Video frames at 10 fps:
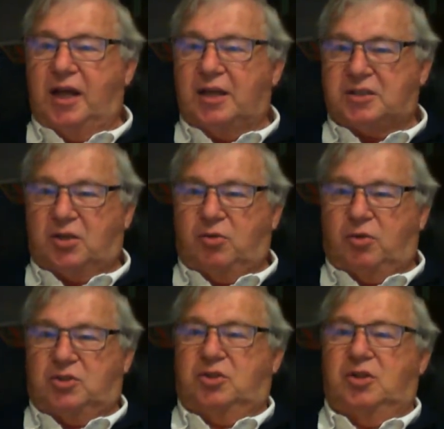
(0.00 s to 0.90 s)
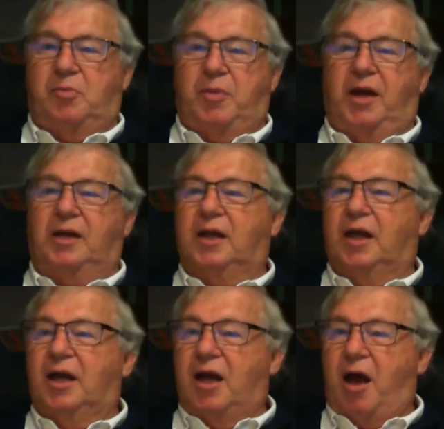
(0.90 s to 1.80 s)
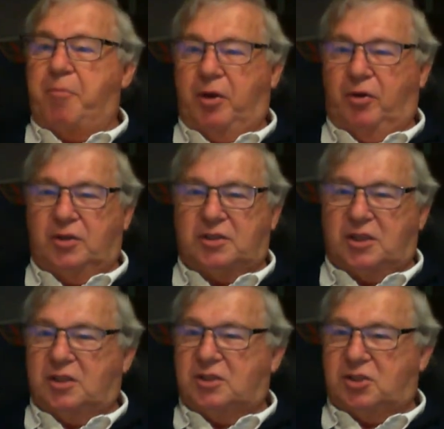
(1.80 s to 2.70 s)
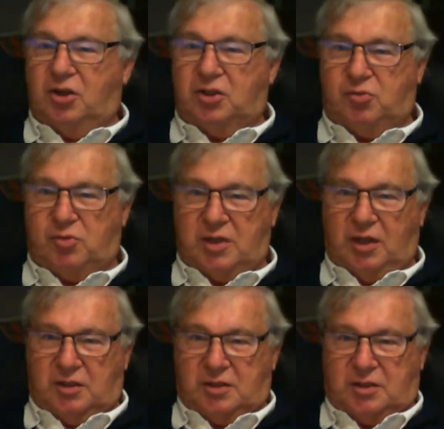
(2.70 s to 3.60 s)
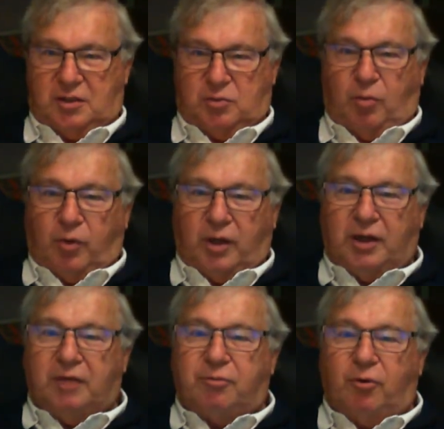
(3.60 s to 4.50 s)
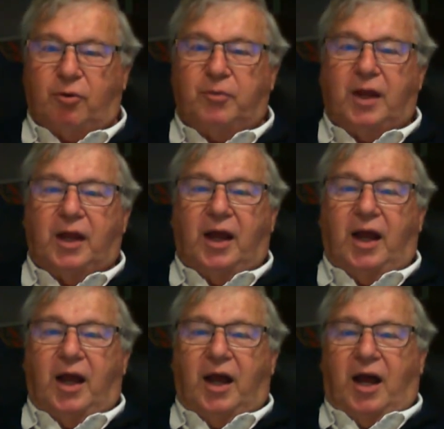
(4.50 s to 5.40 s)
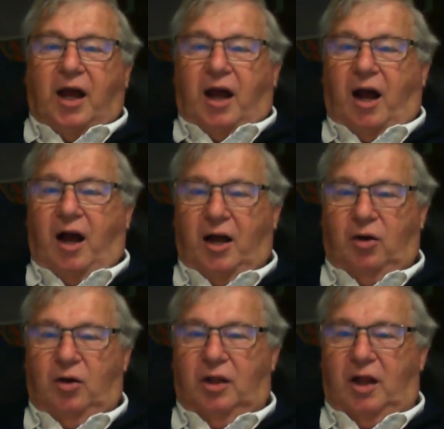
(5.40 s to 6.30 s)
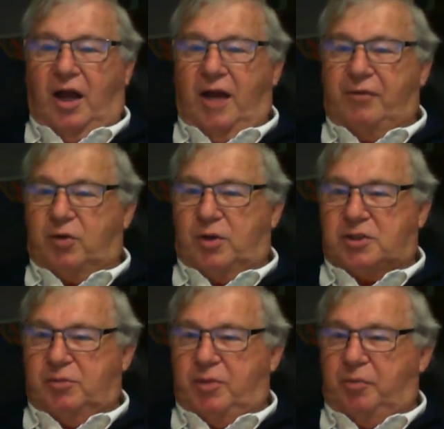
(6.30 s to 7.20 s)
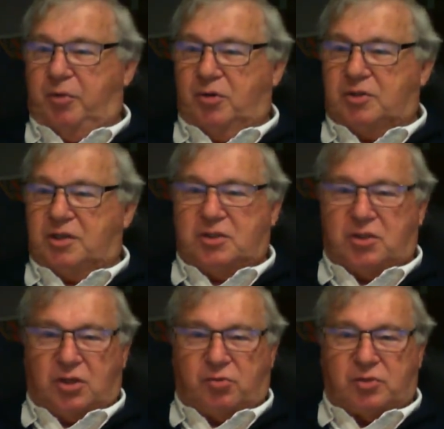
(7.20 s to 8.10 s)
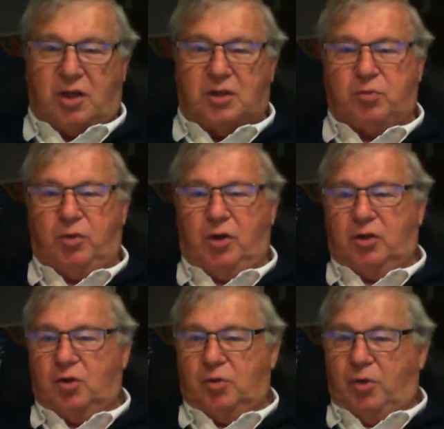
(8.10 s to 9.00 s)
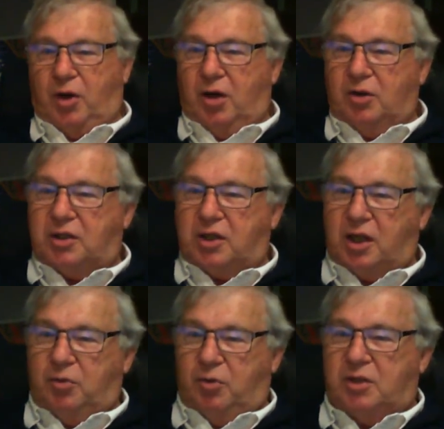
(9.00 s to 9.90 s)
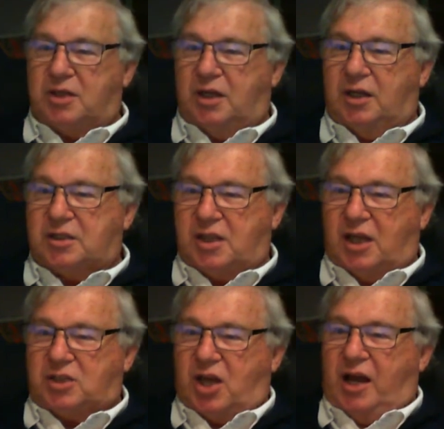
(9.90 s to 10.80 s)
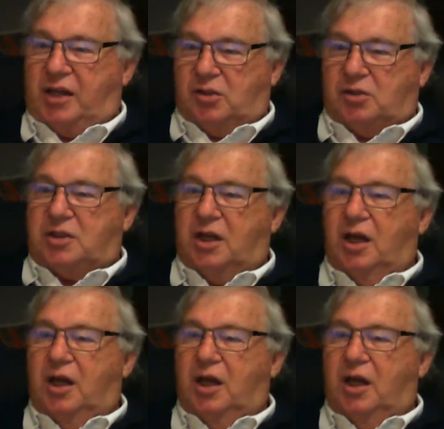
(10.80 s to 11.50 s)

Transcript: has a question about appearance in search results. That's what we're here for. Hi all, I have a question about appearance in search results. When I Google my own keywords slash articles,